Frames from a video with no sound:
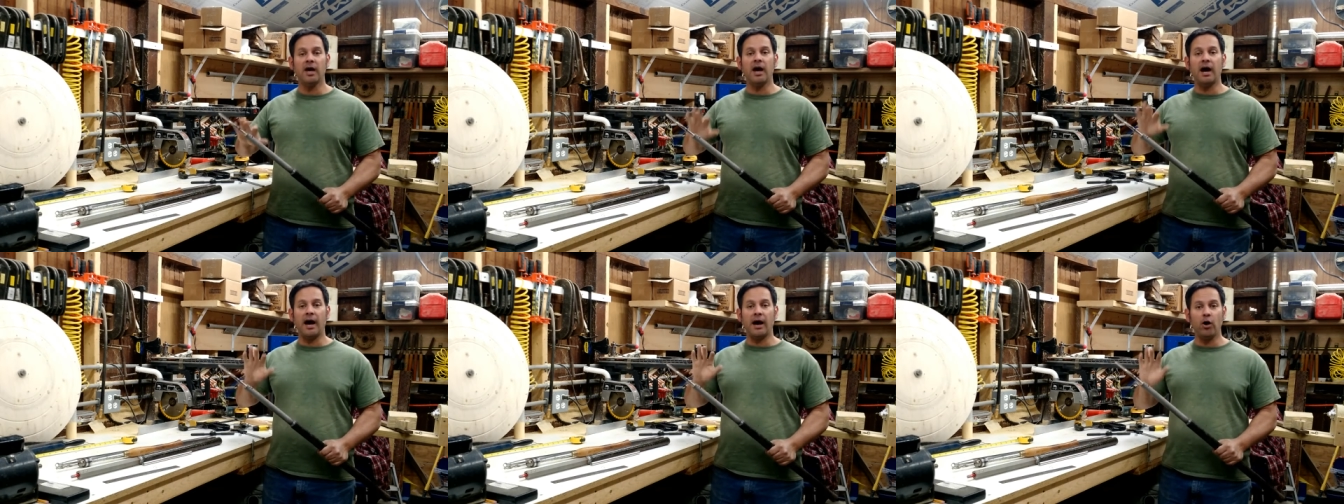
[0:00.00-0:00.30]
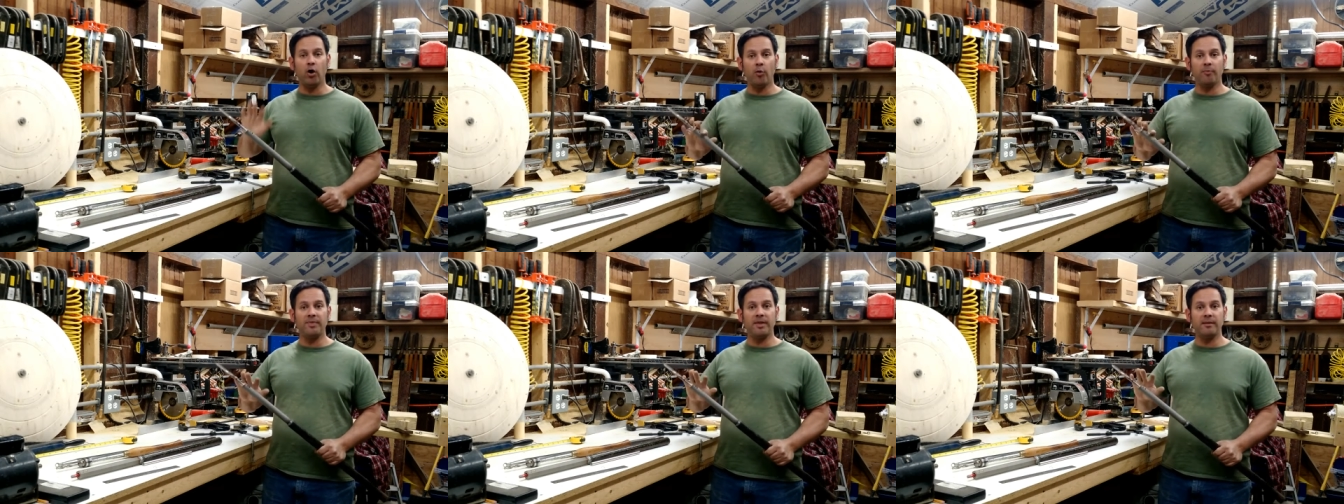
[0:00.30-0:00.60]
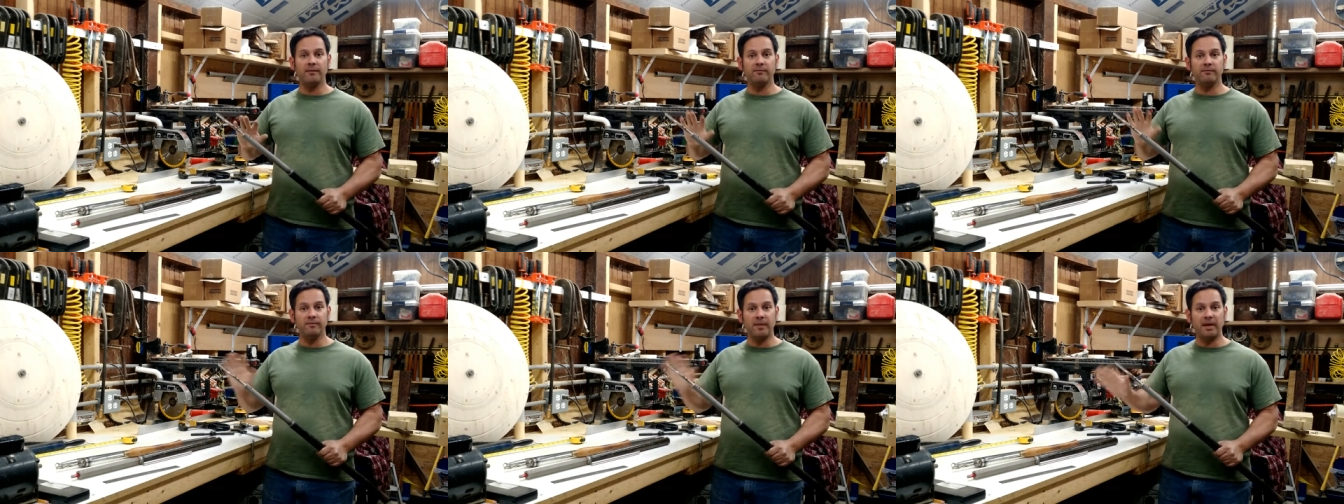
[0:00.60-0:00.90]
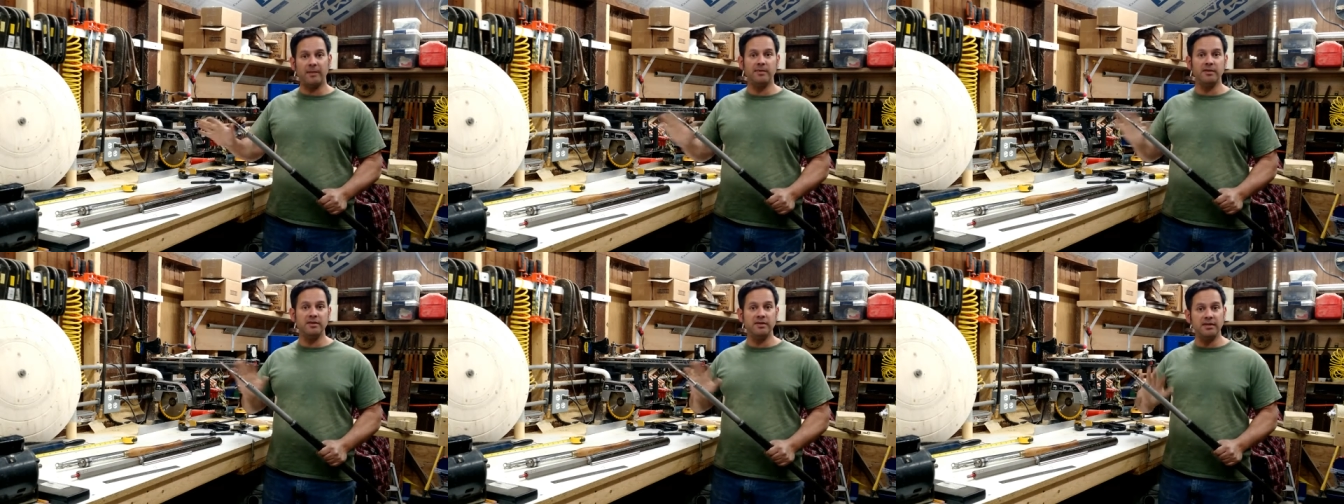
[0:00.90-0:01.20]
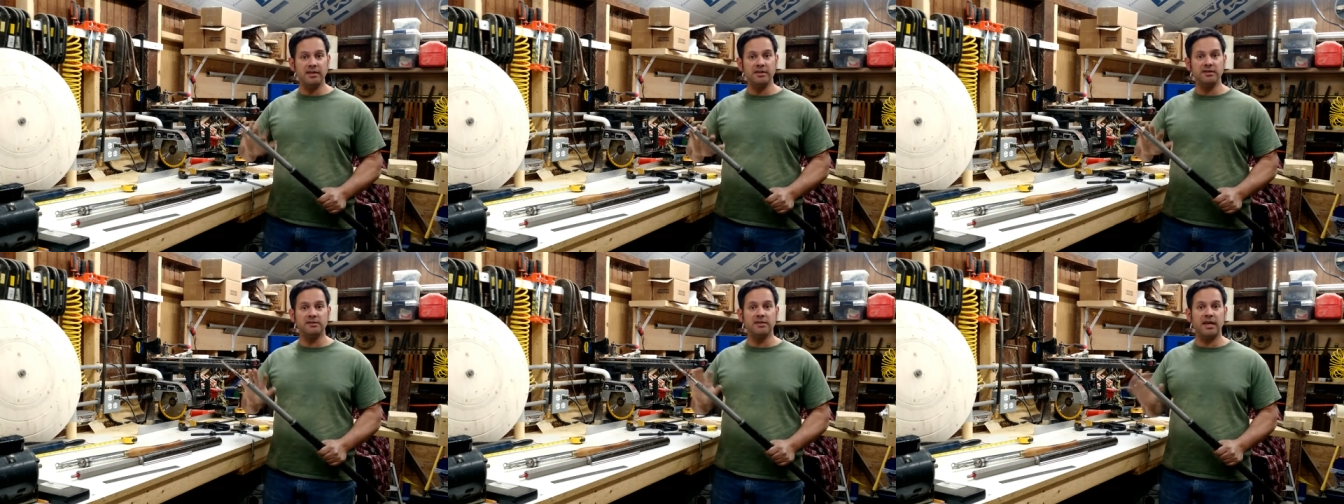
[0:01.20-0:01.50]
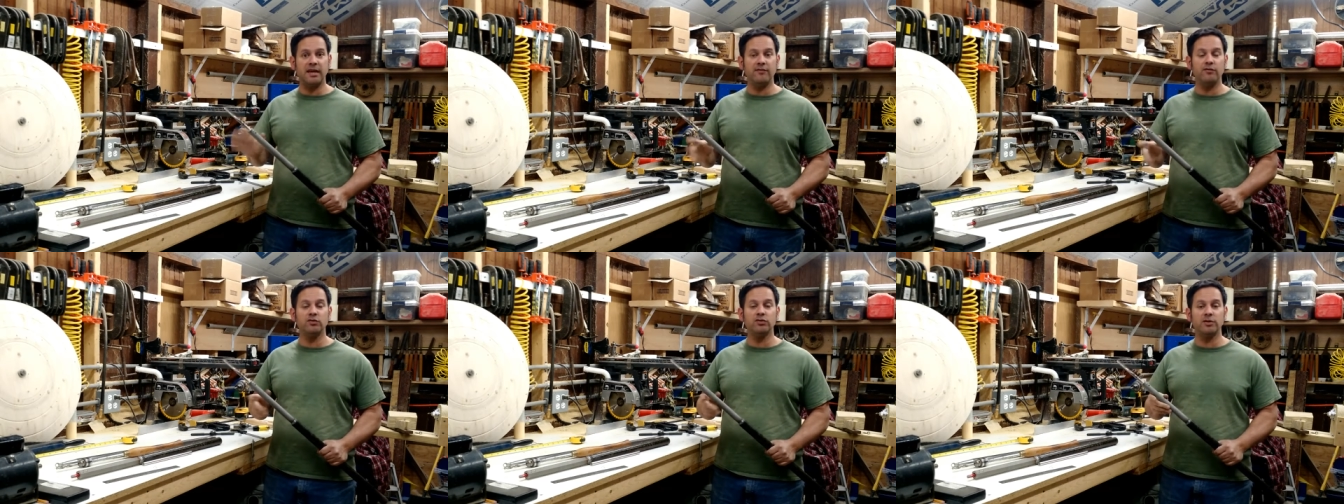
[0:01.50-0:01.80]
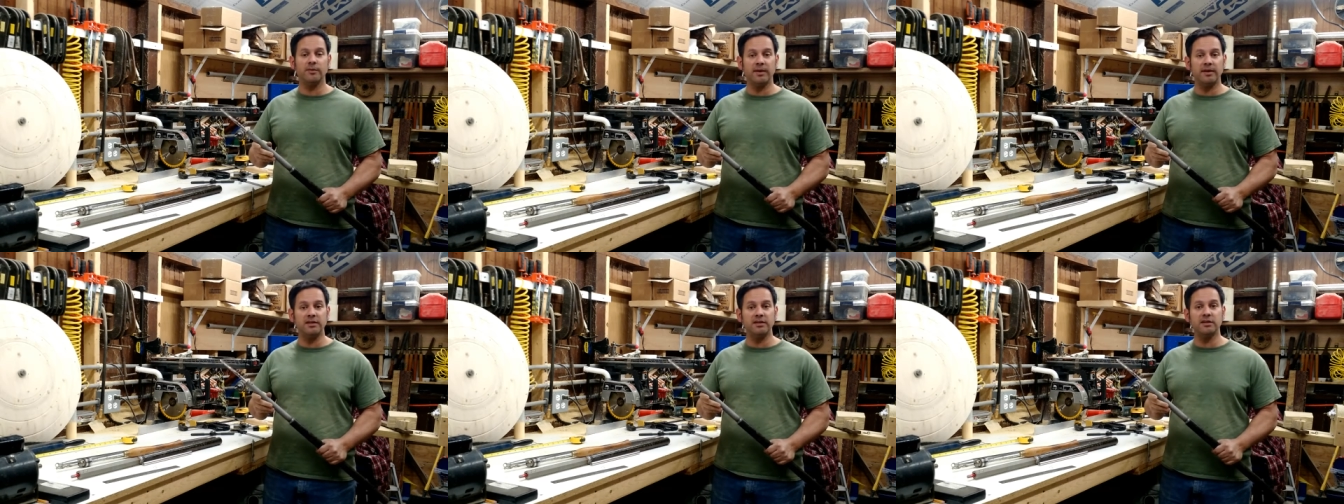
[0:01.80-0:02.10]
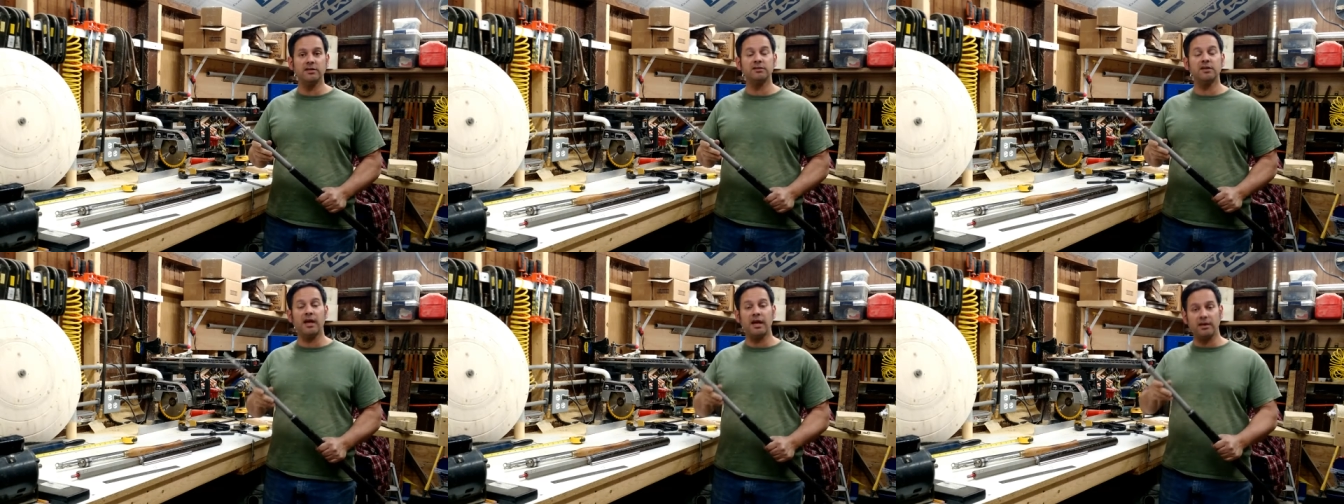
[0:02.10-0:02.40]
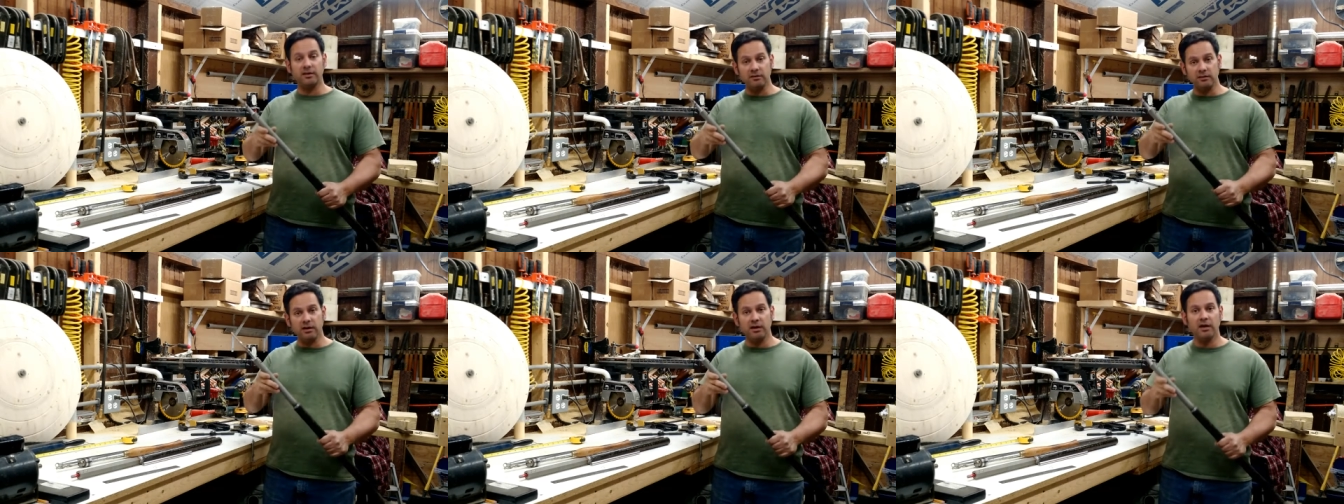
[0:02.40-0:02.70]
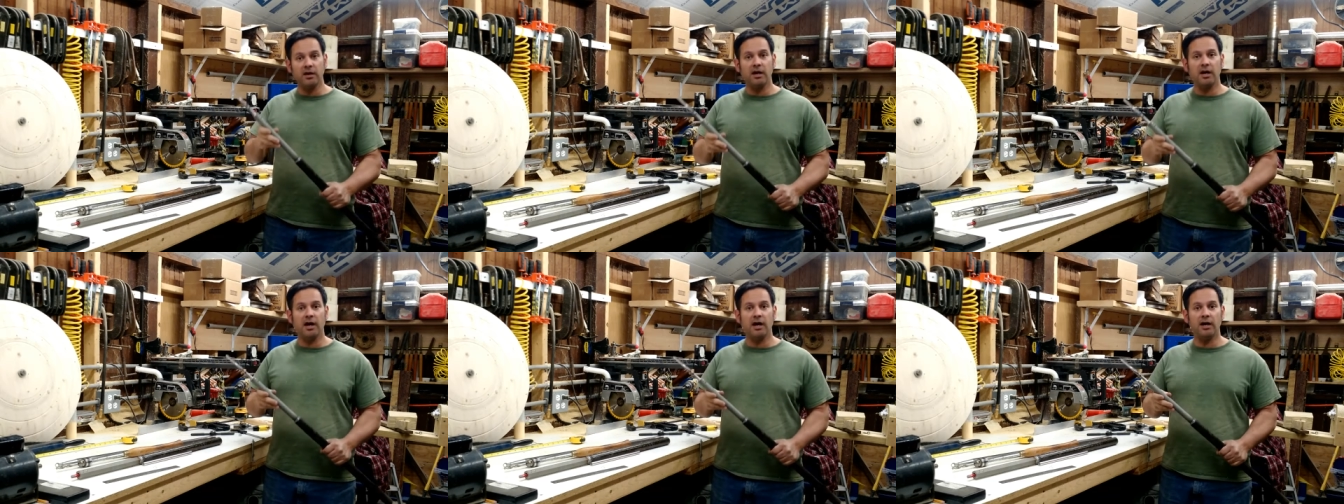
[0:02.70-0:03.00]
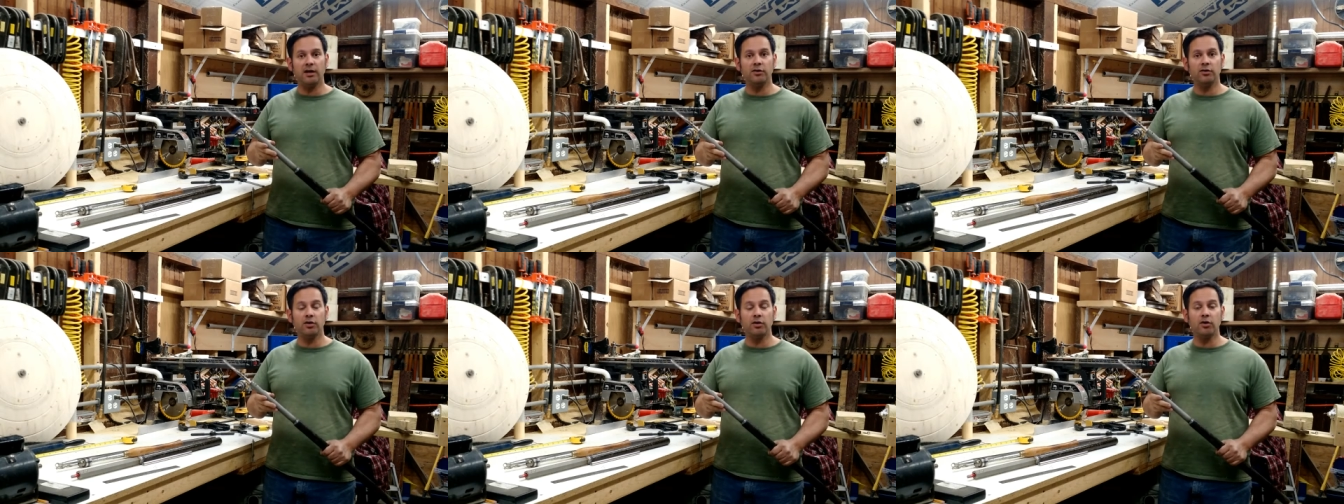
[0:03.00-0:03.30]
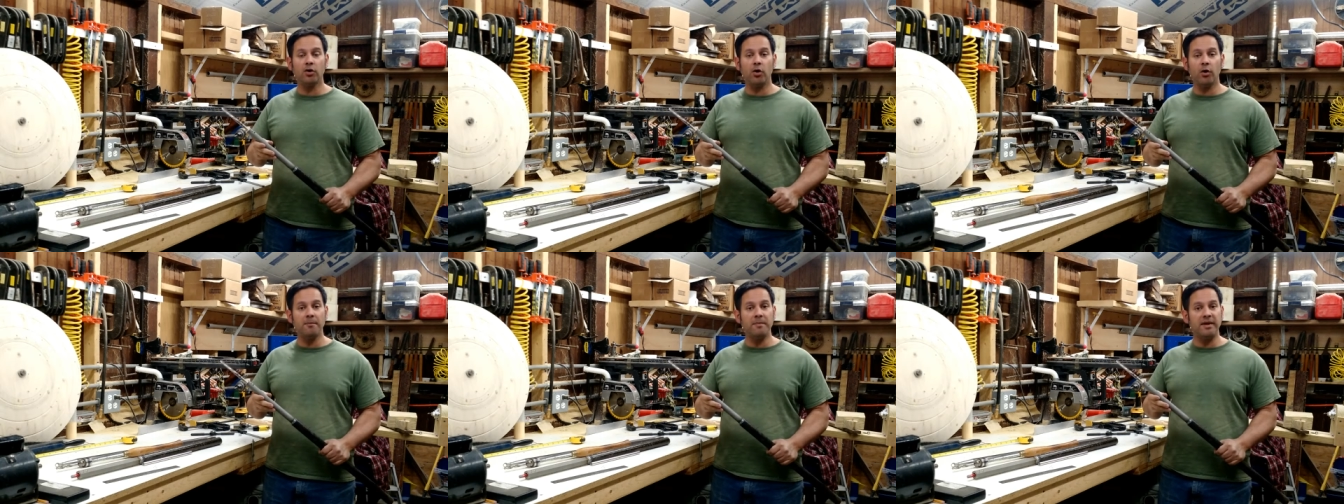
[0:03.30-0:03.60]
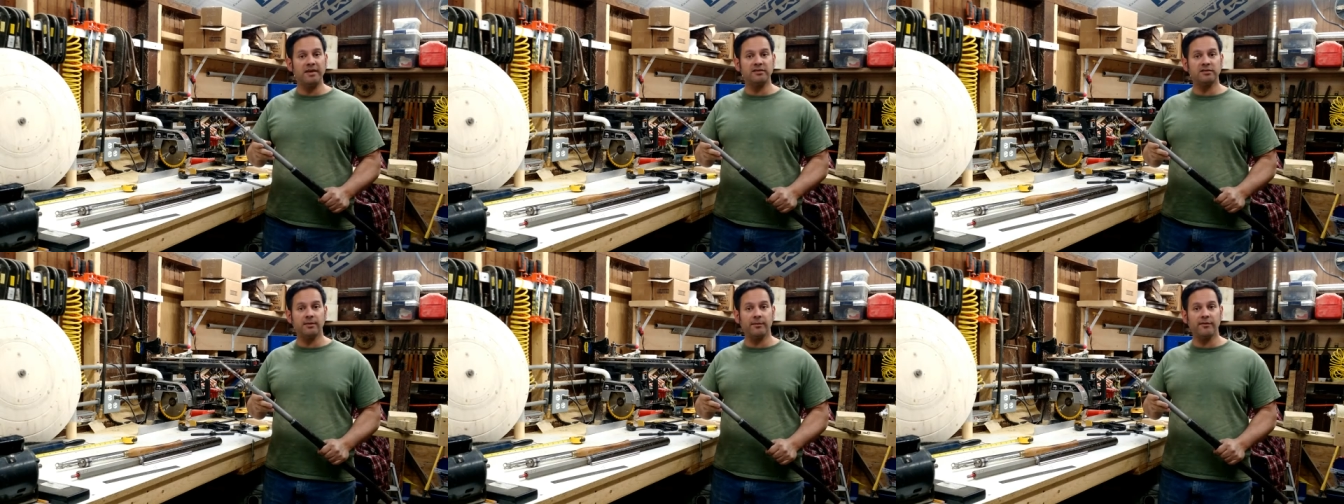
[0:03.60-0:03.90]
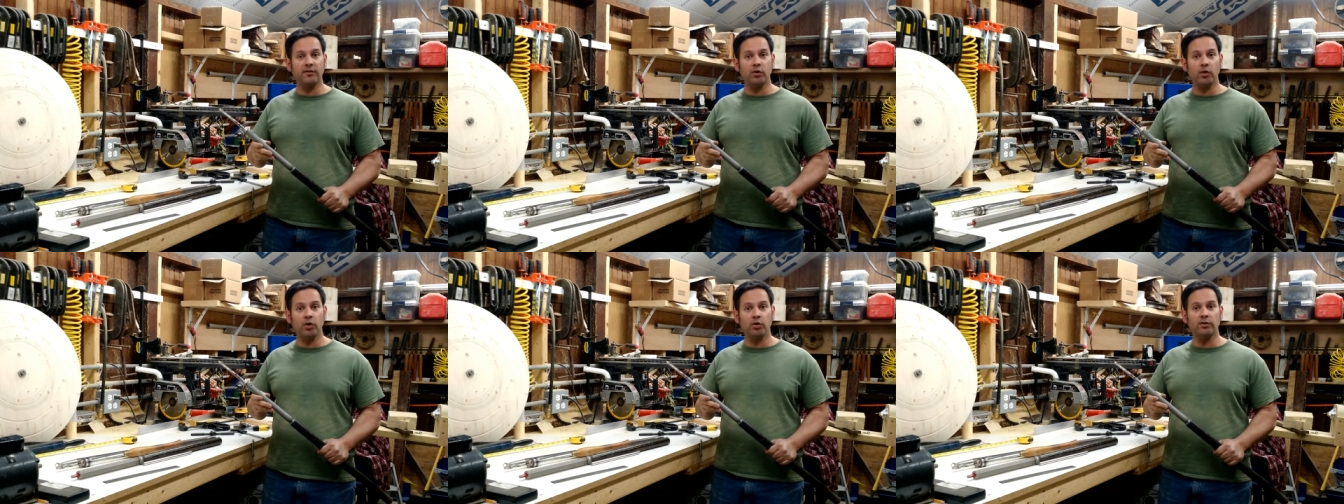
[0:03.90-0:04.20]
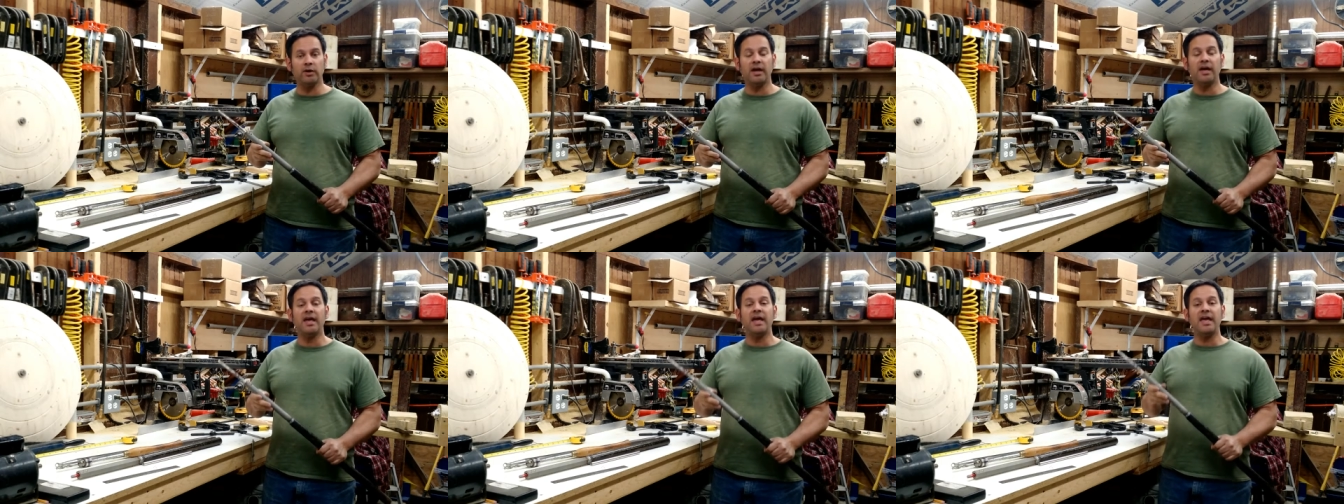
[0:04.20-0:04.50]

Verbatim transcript: I hope that maybe these gave you some ideas and you can go and make some of your own.